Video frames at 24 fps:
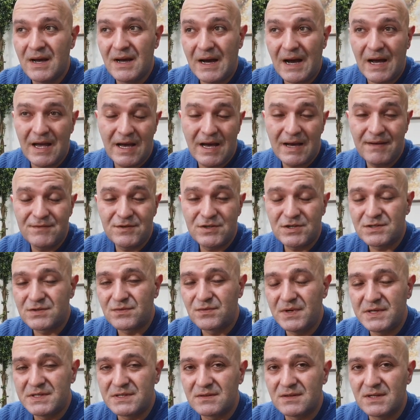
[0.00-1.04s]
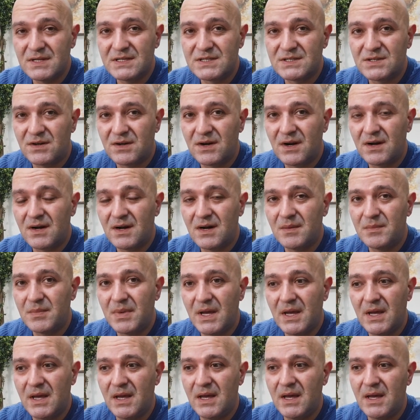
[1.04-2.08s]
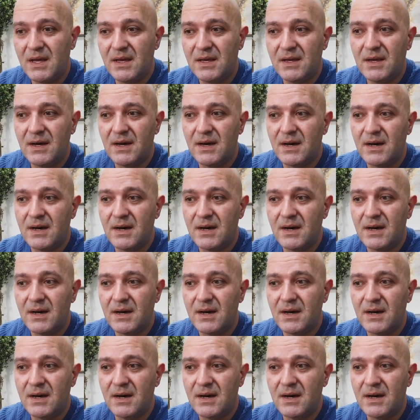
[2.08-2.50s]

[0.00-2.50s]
have just recently started up a